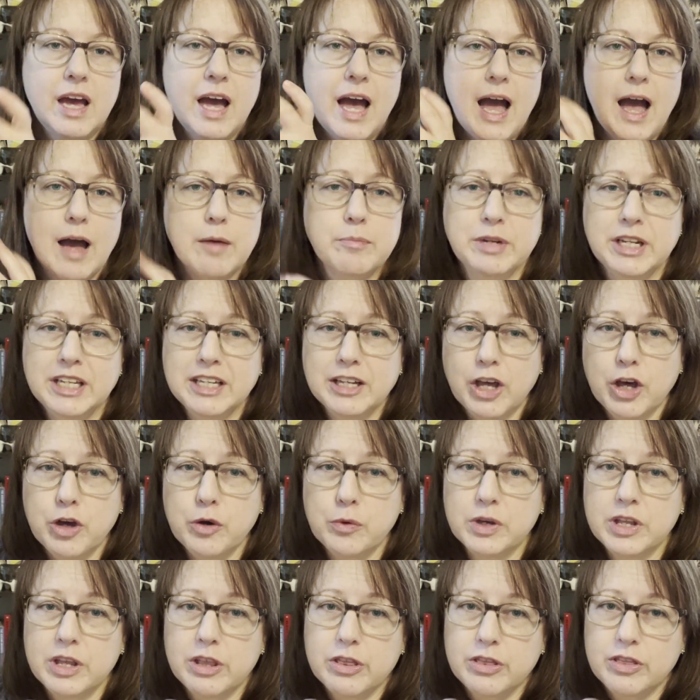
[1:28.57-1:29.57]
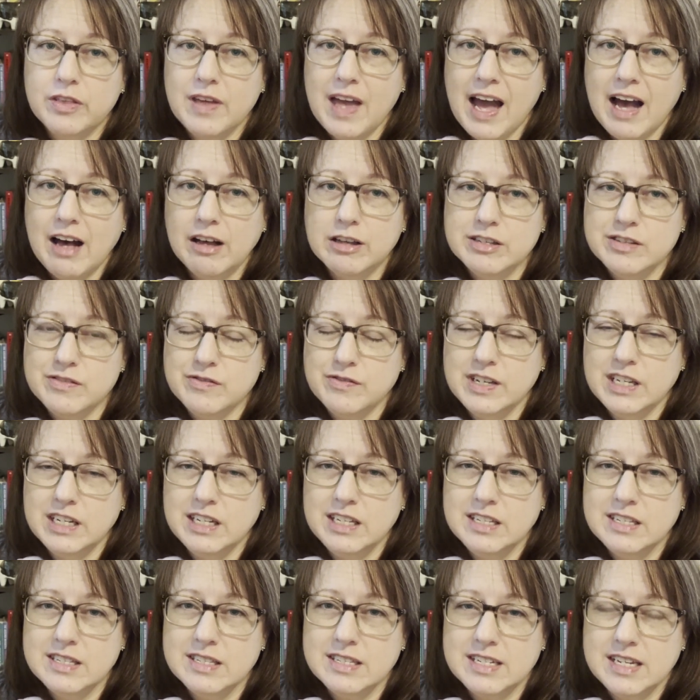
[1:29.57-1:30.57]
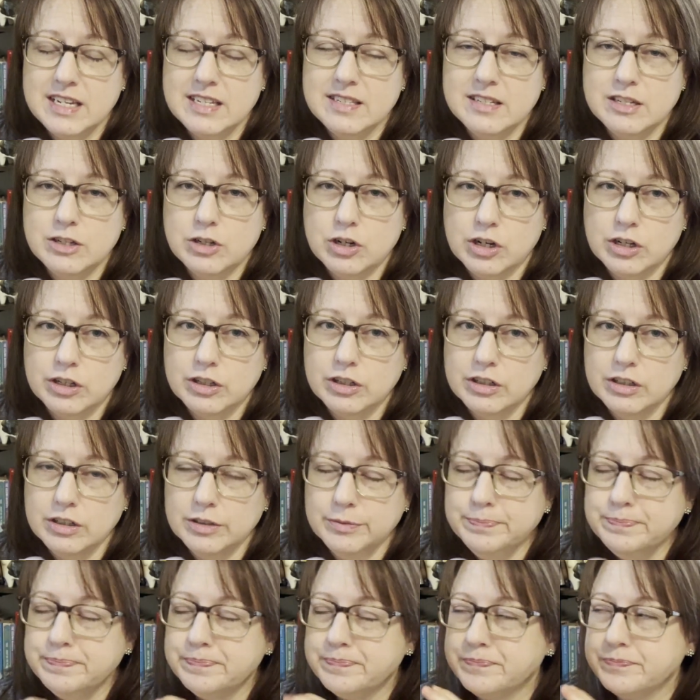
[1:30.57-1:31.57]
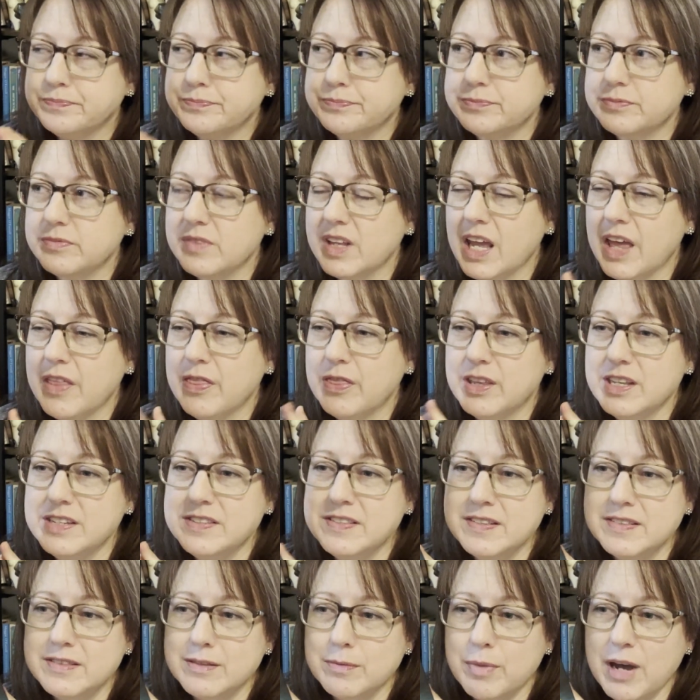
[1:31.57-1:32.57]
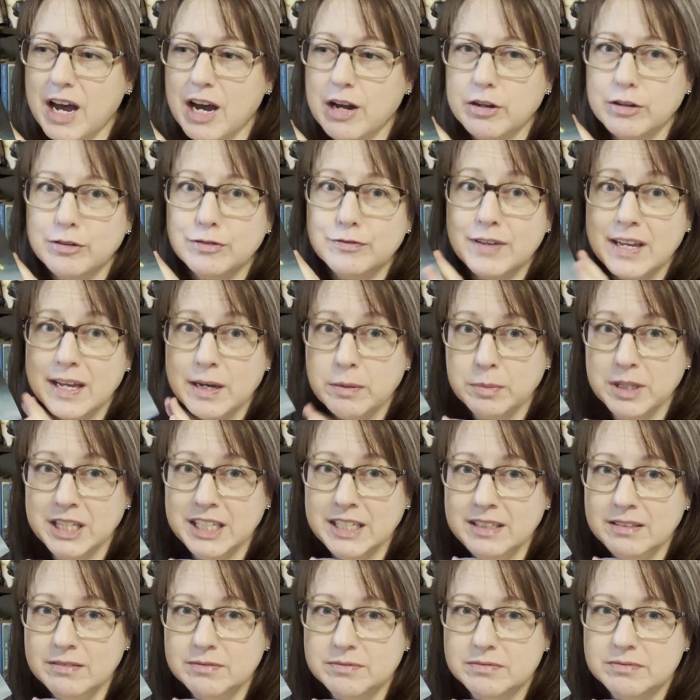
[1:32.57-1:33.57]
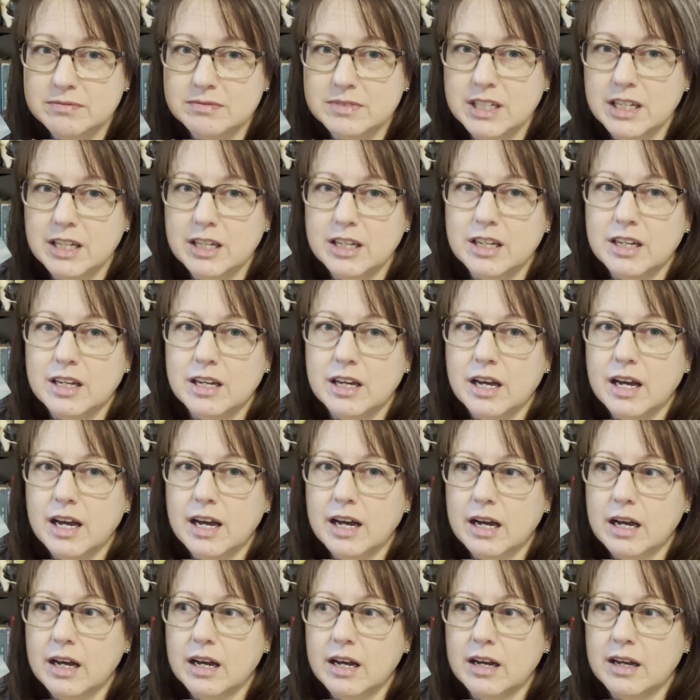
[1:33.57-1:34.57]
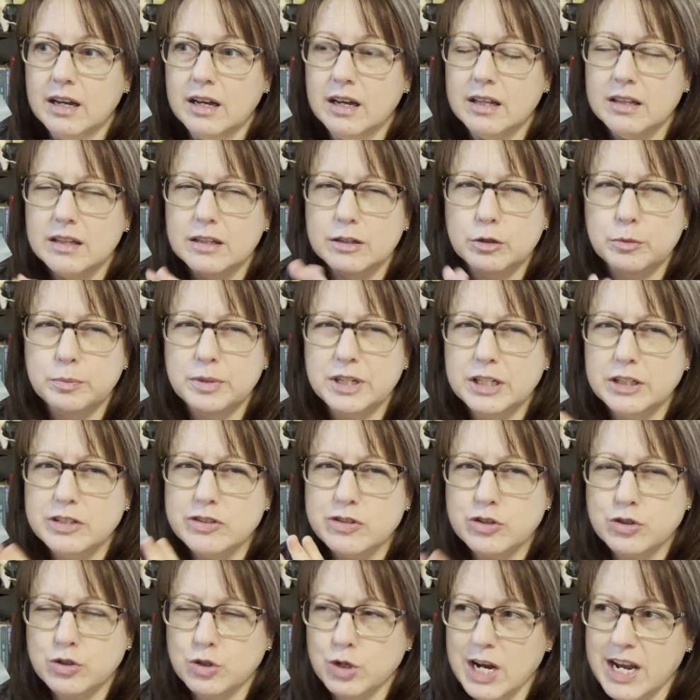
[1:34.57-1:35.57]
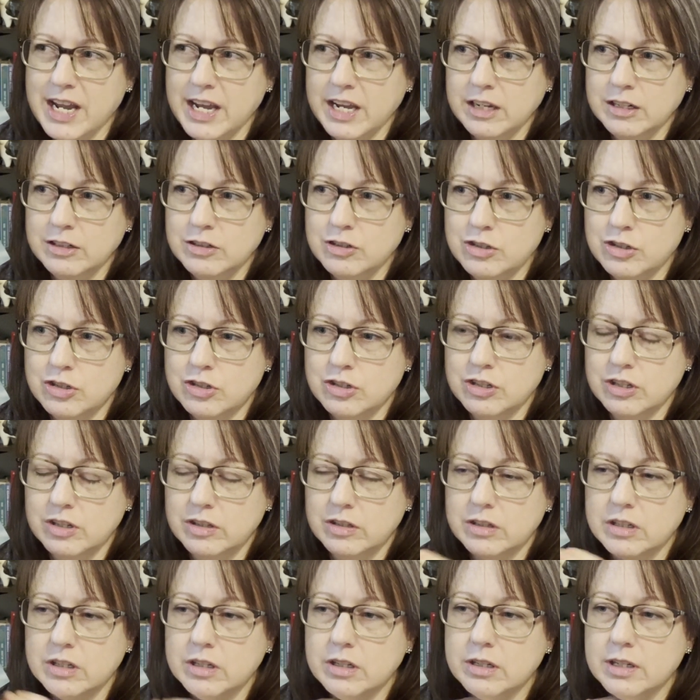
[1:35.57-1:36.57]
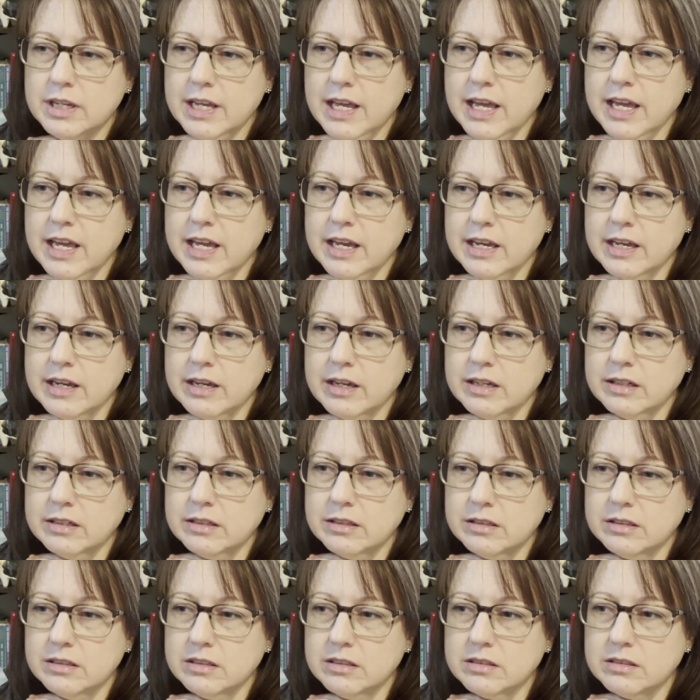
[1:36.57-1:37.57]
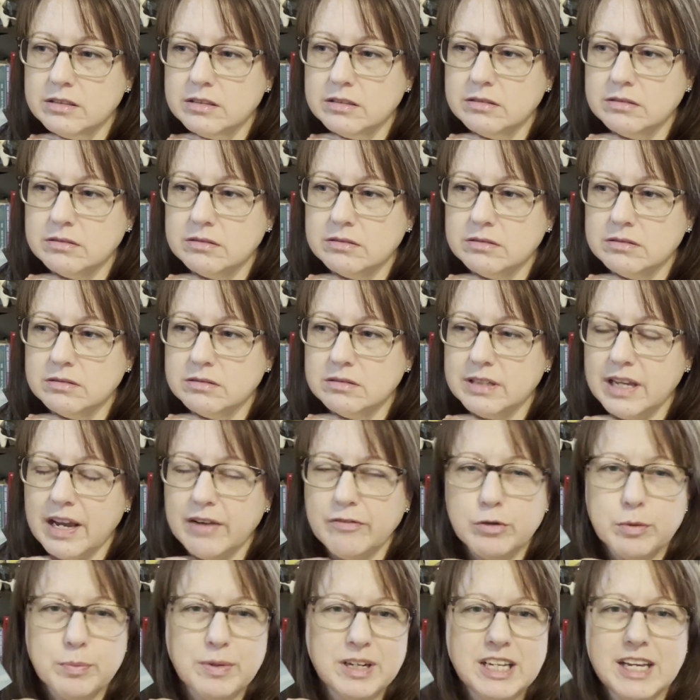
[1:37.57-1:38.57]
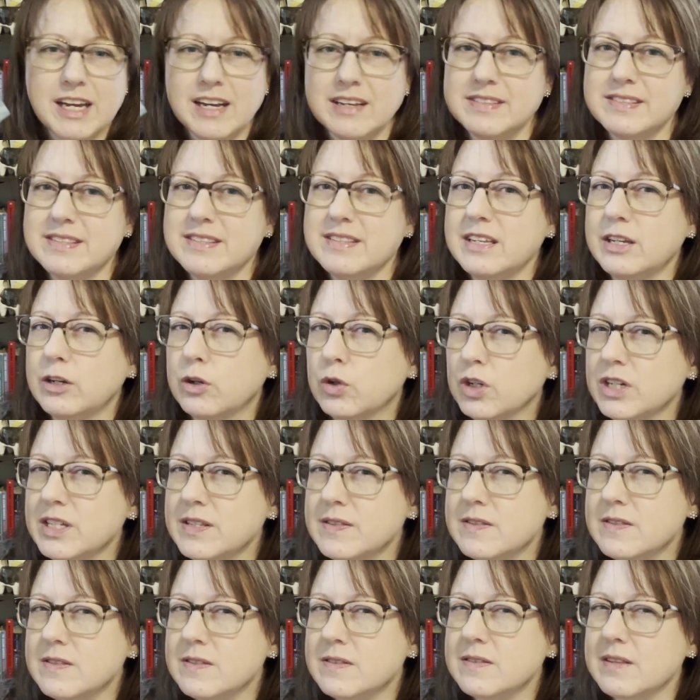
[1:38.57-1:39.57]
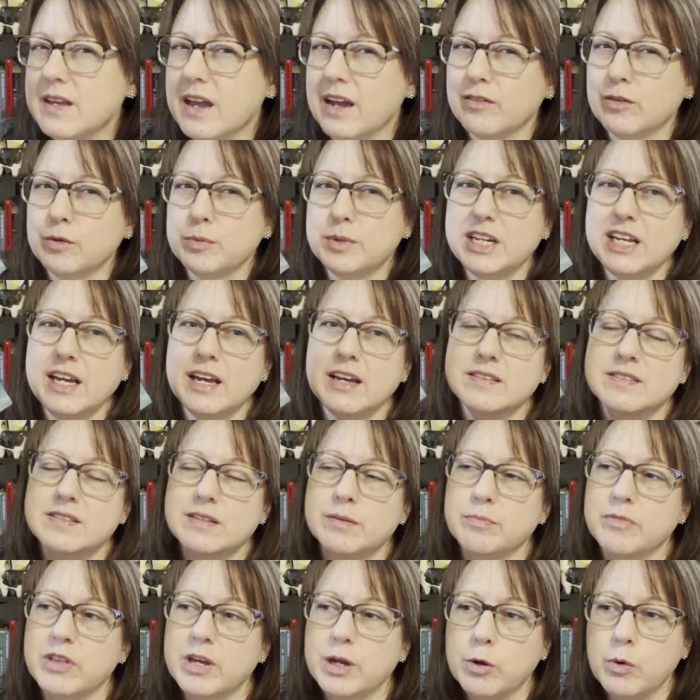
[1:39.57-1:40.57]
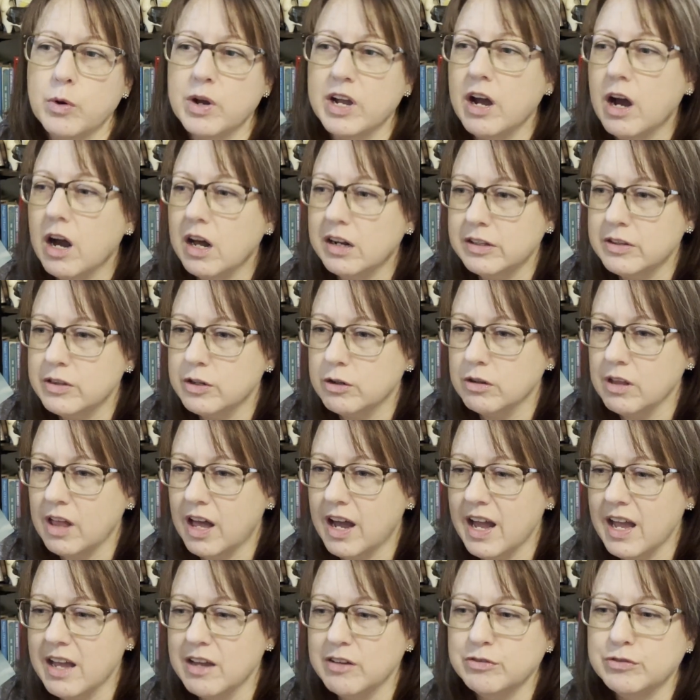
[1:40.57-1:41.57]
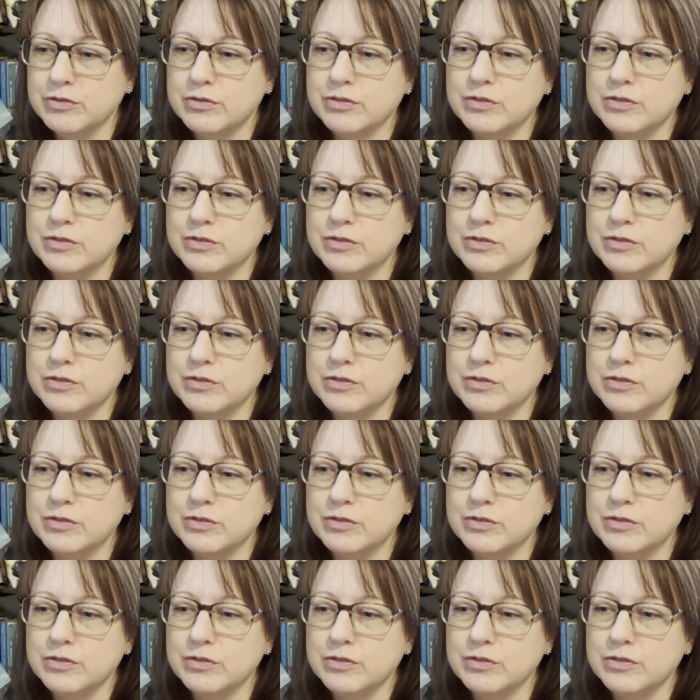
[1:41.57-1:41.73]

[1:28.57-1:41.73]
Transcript: I'm going to go with Alice Feeney's Daisy Darker. This is about a family, a little bit estranged, and everybody has secrets. Everybody has something going on in their life,